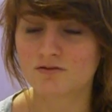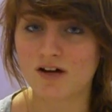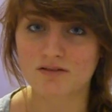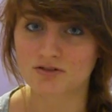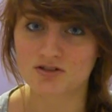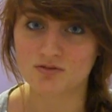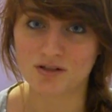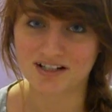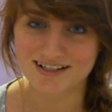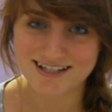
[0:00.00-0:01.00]
five or two
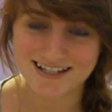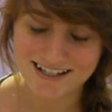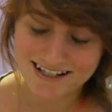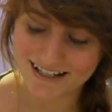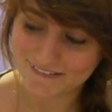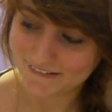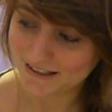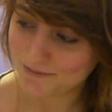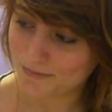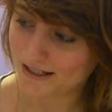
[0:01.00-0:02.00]
minutes, and then
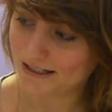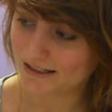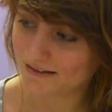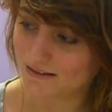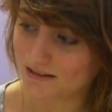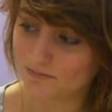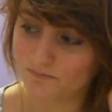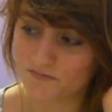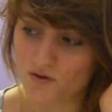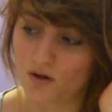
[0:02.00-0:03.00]
came back and then
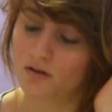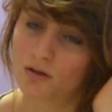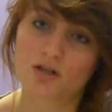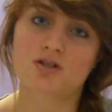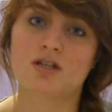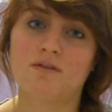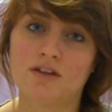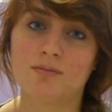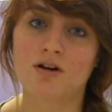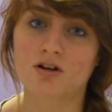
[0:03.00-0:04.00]
tried to watch T
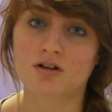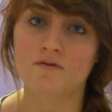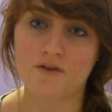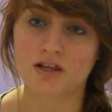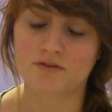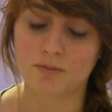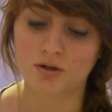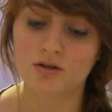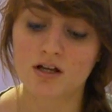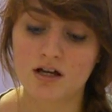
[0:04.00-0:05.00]
V but couldn't find the
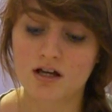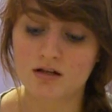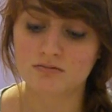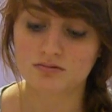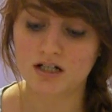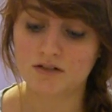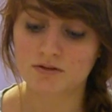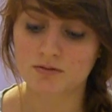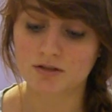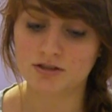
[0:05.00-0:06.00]
remote. Played
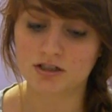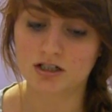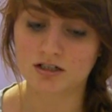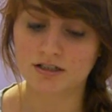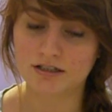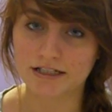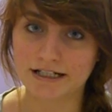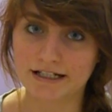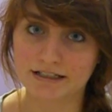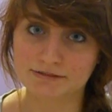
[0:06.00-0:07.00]
with my dog and
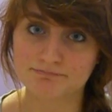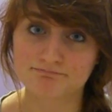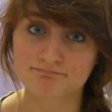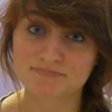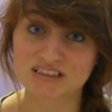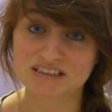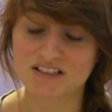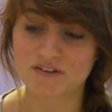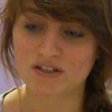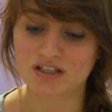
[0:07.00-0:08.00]
cat.
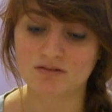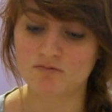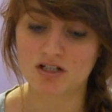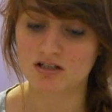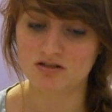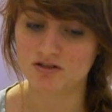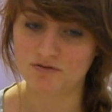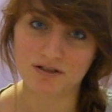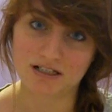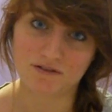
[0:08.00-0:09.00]
Nothing, we didn't
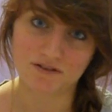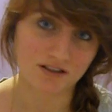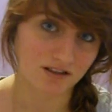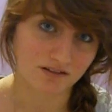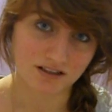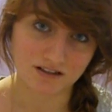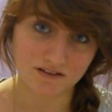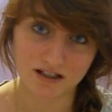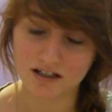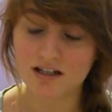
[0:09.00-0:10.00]
do anything like
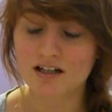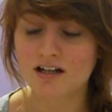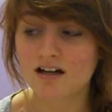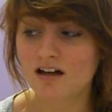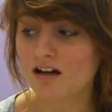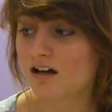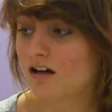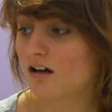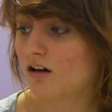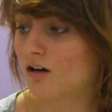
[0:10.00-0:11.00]
that.
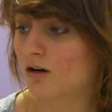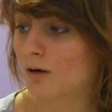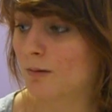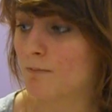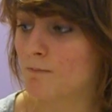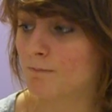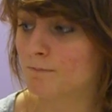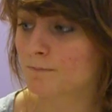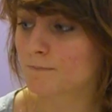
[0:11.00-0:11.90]
Um,